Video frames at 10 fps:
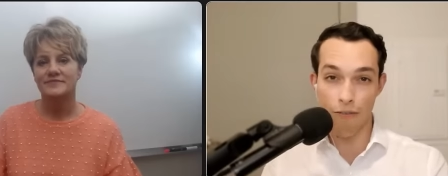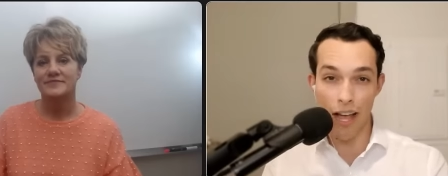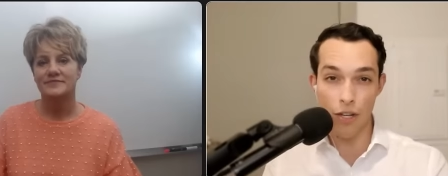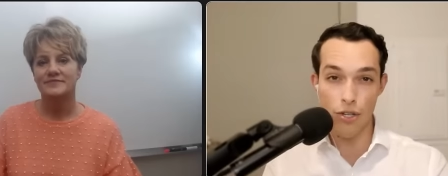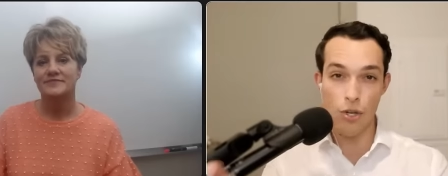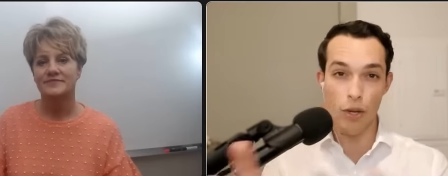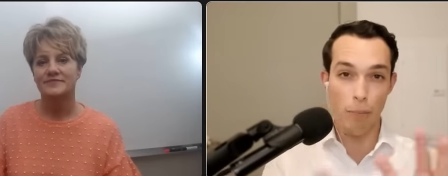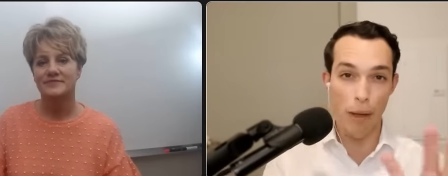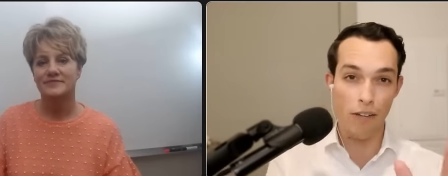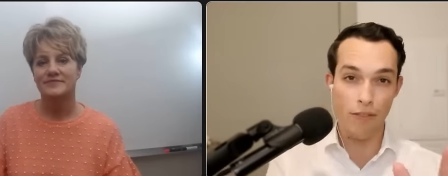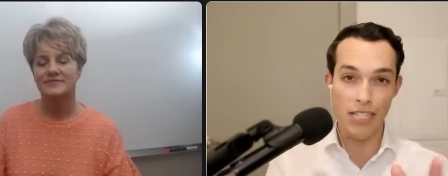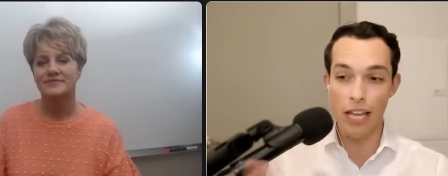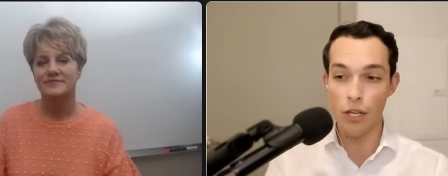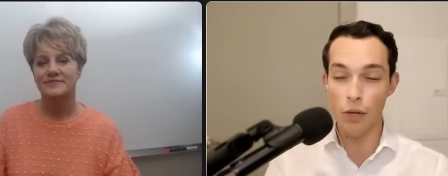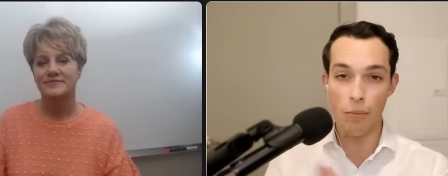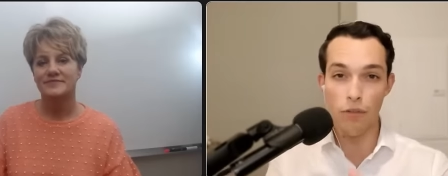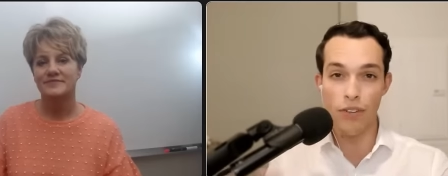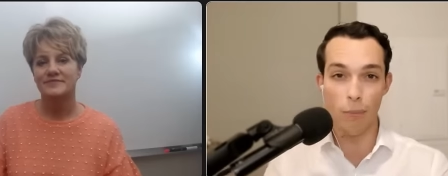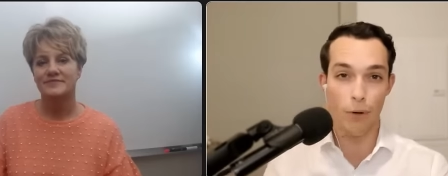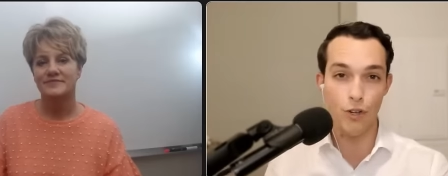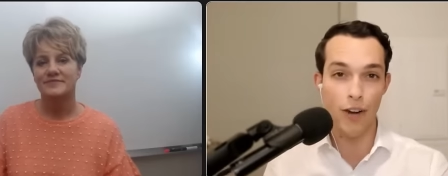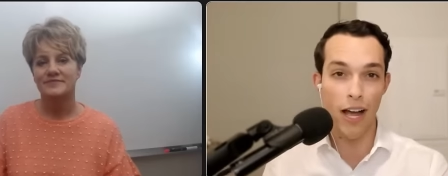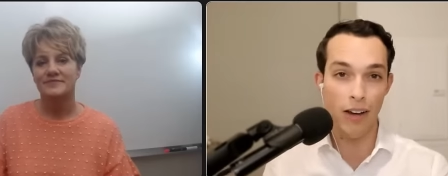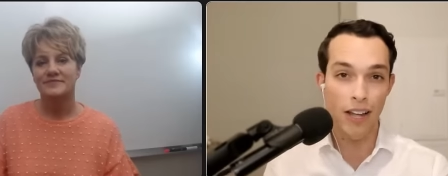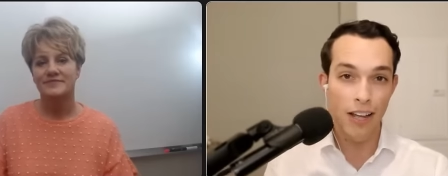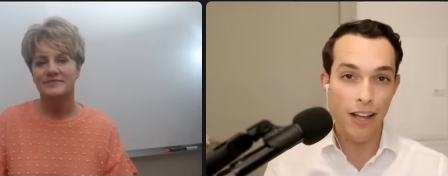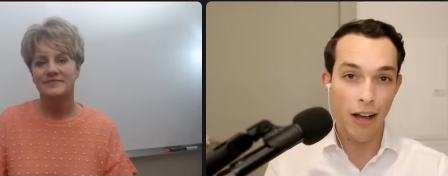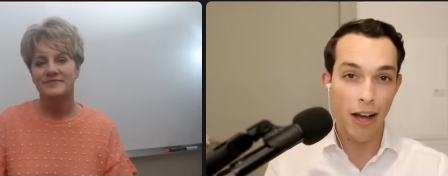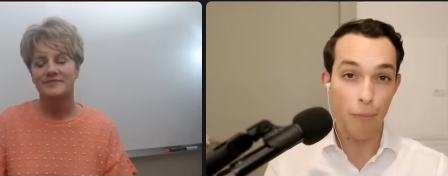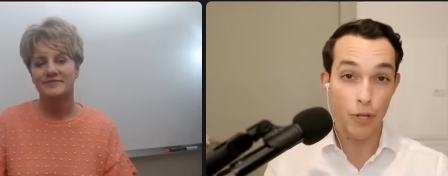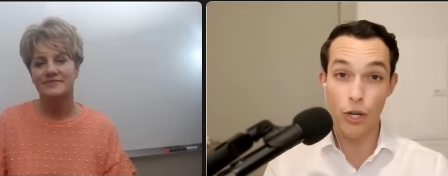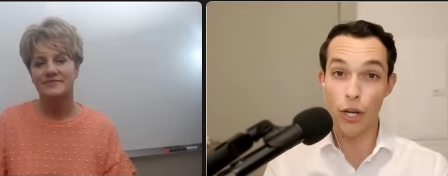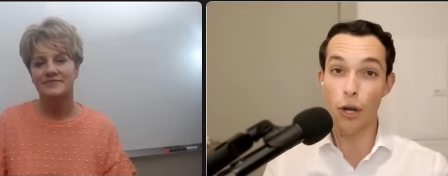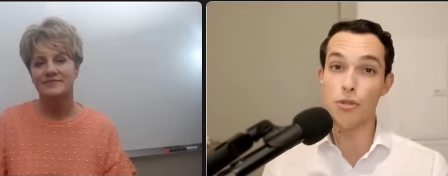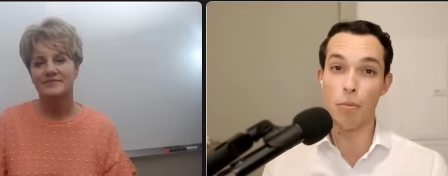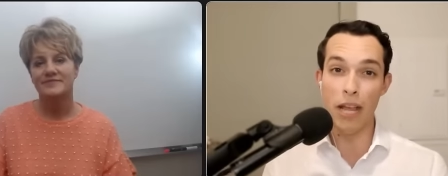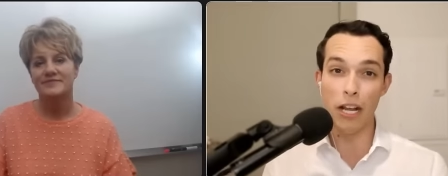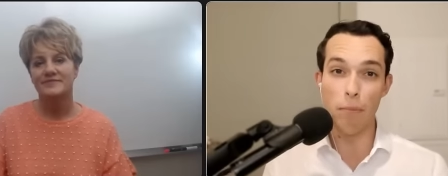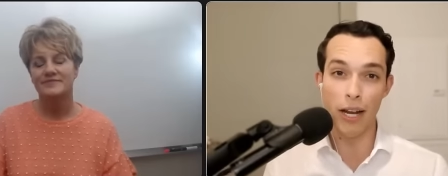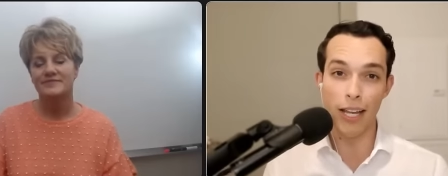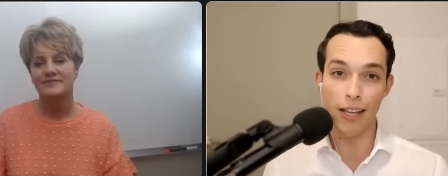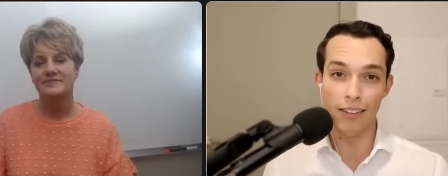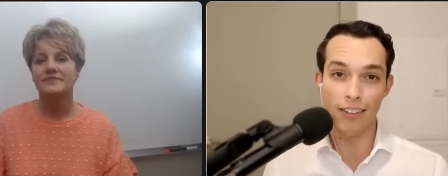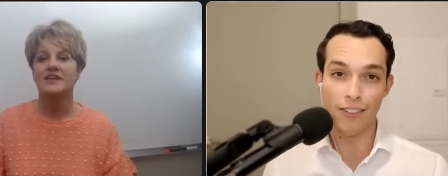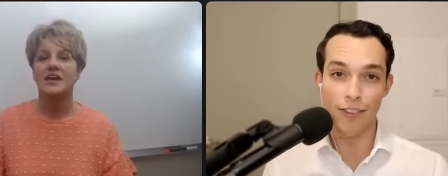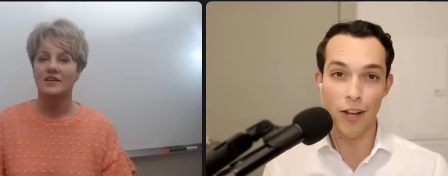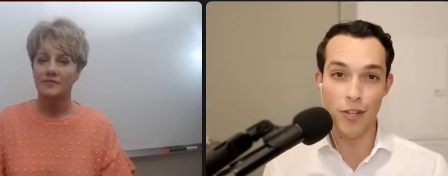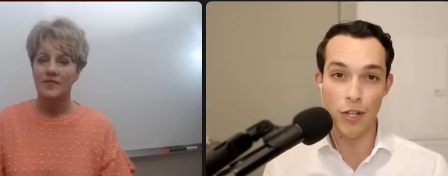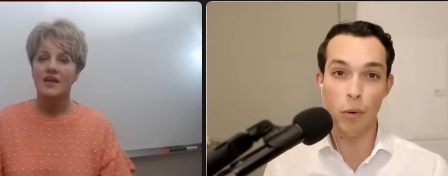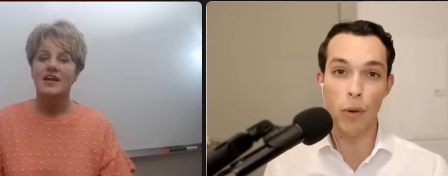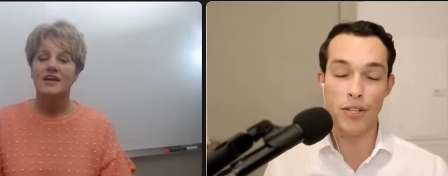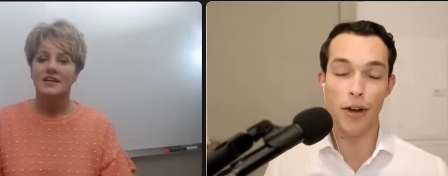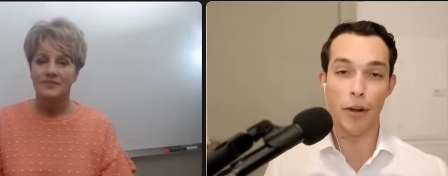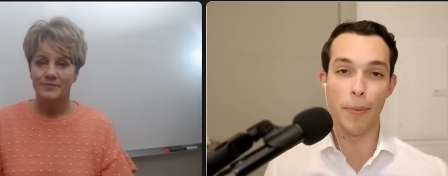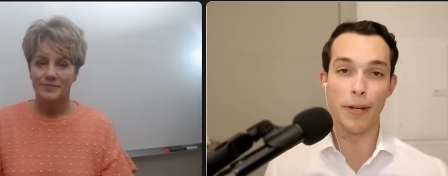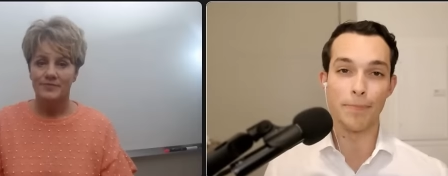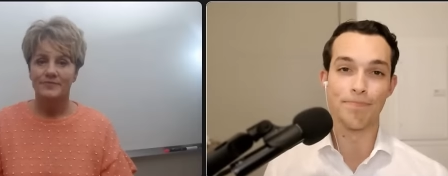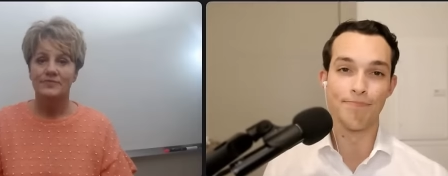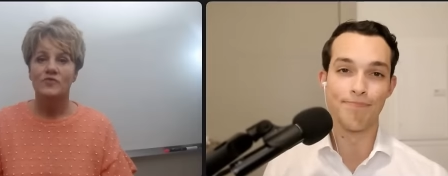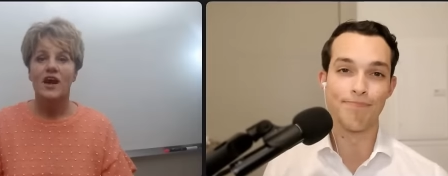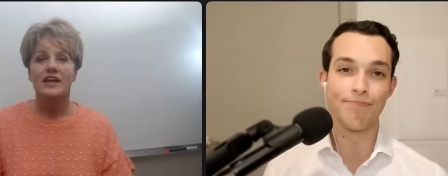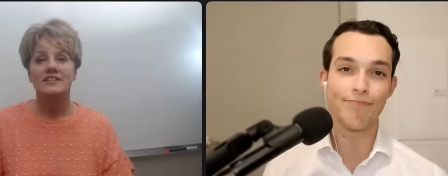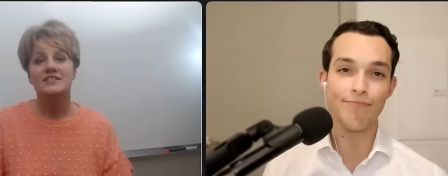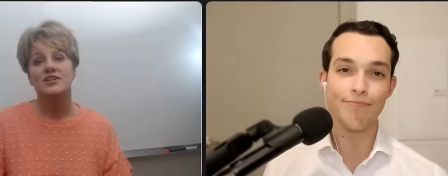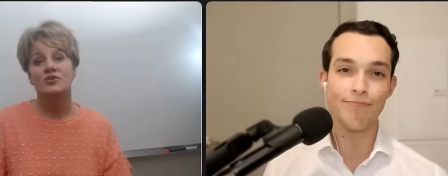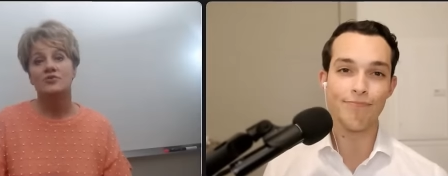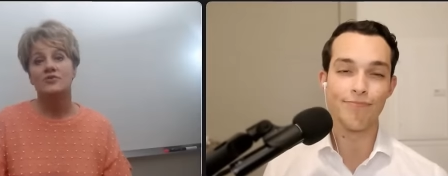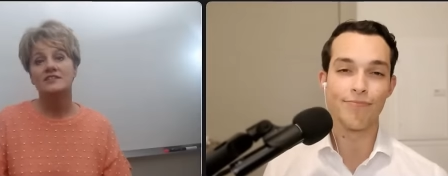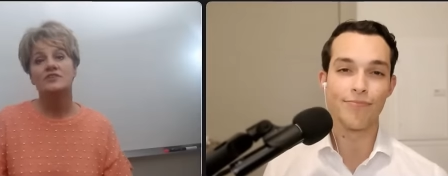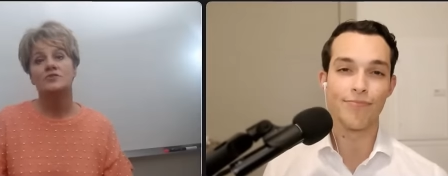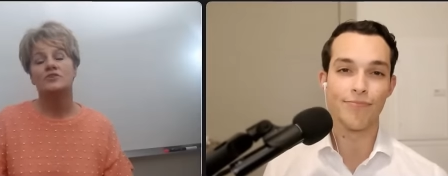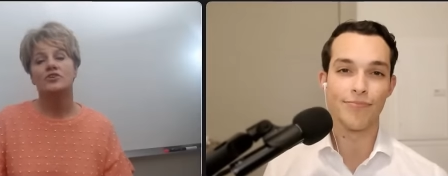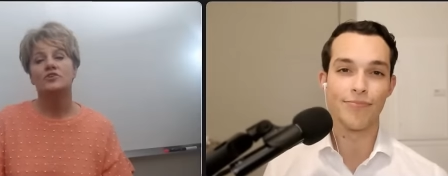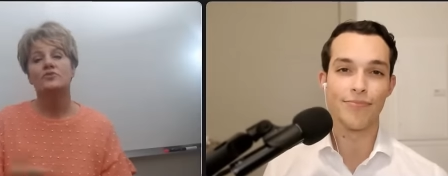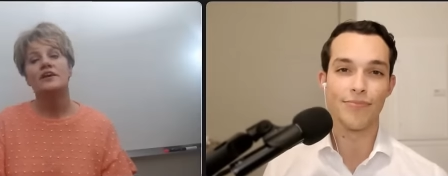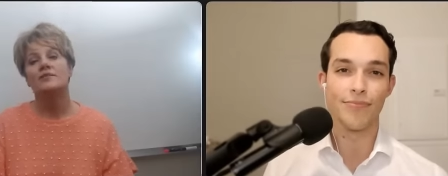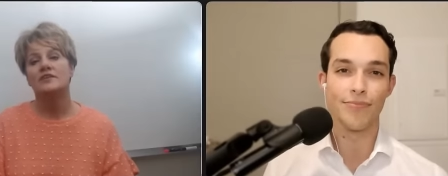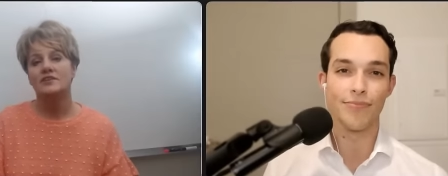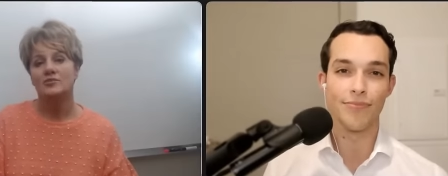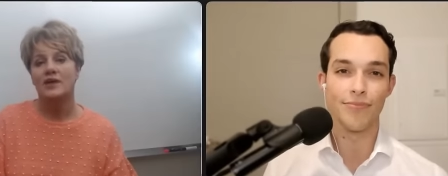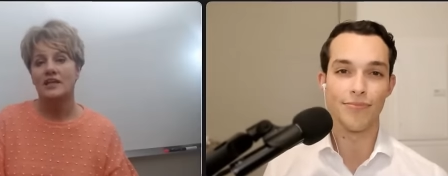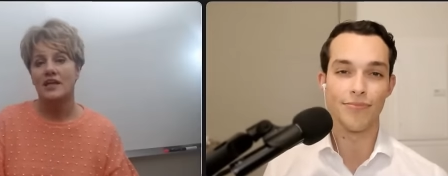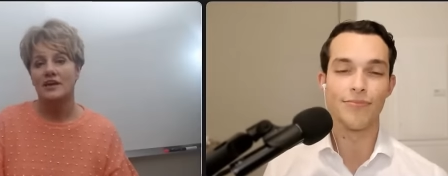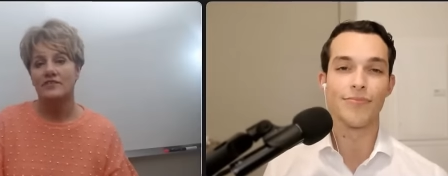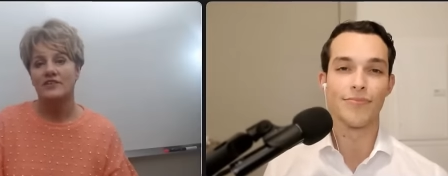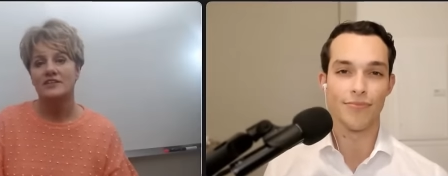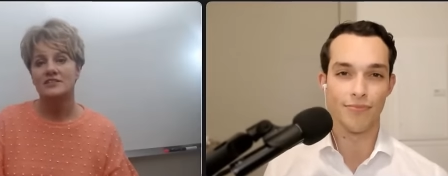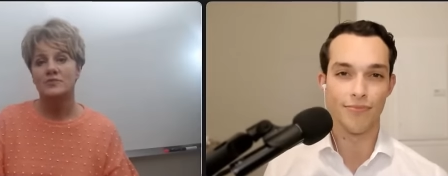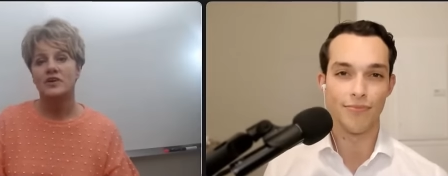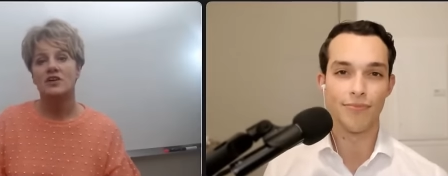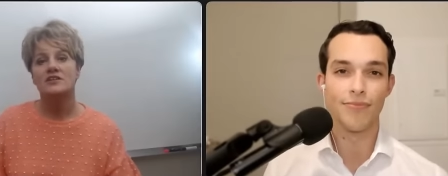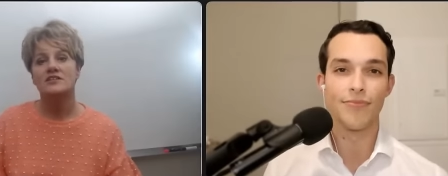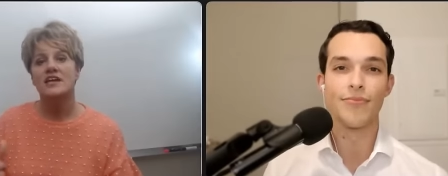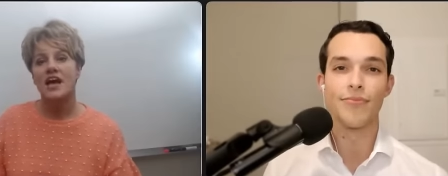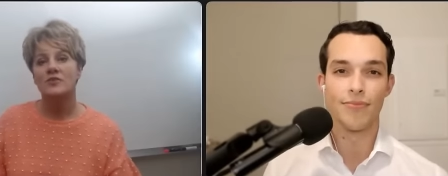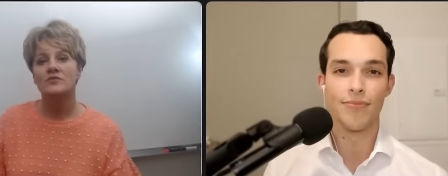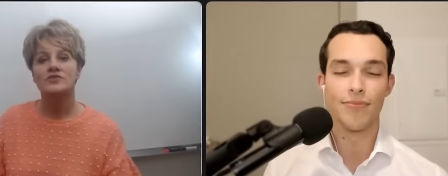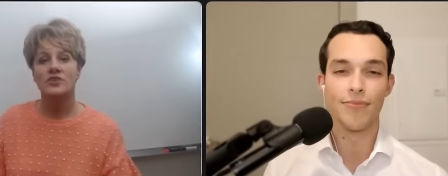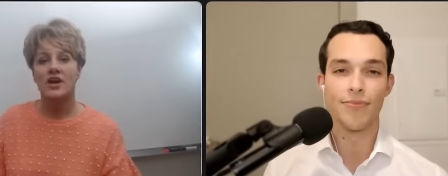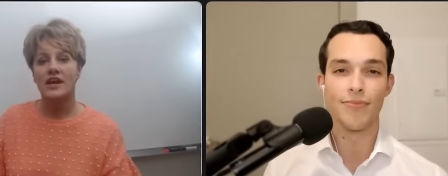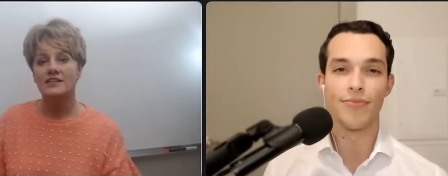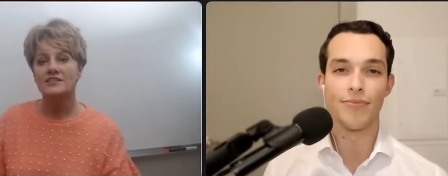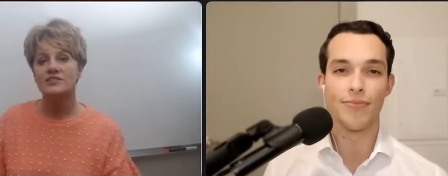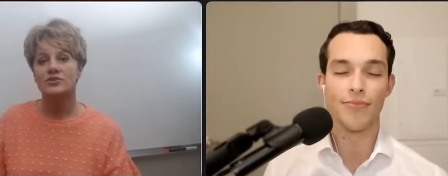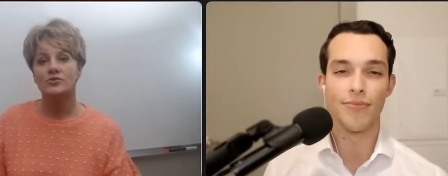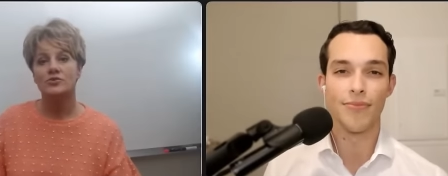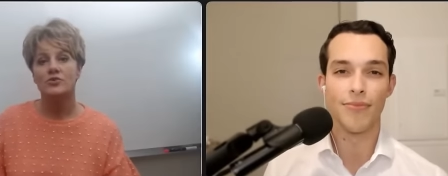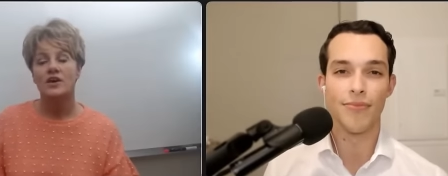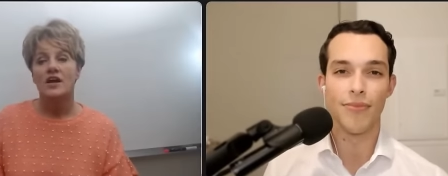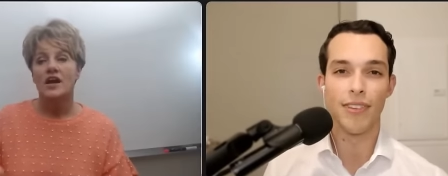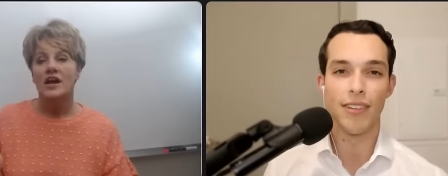Speaker 1: invest, you can pay off debt, you can move numbers around, uh, but you can also make money. Yeah. Right. So that's what we want to talk about.
Speaker 2: Right. So that's where you came into my life is because I was trying to